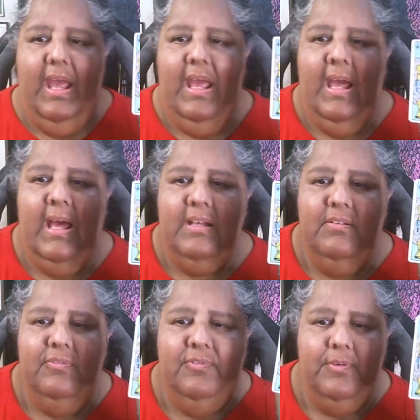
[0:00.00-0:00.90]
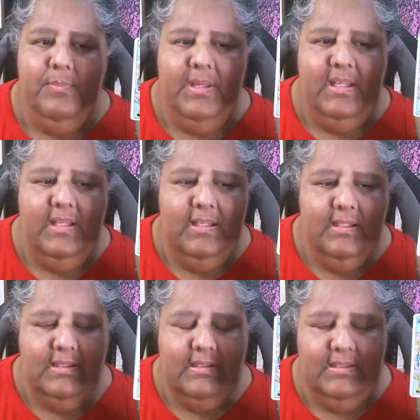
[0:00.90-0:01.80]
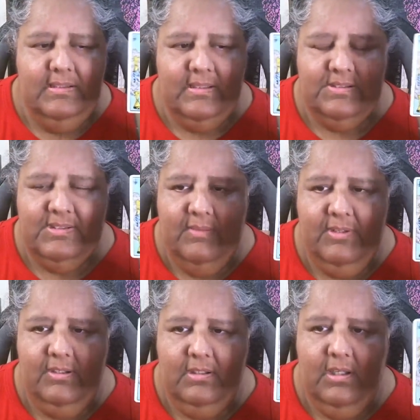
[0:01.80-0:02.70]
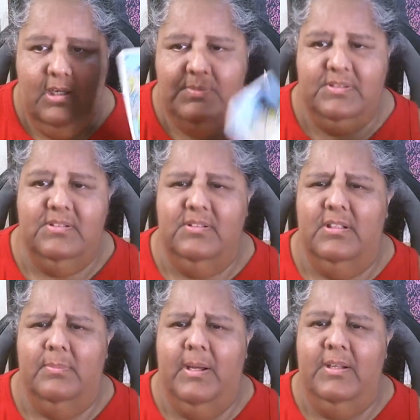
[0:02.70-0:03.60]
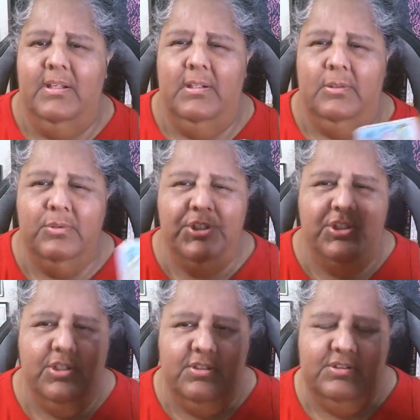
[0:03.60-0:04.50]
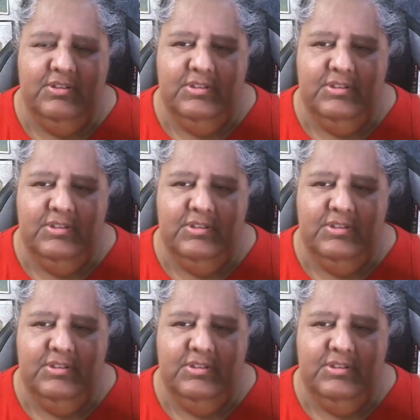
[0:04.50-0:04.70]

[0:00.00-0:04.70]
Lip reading: And for me, the Seven of Cups is all about illusions,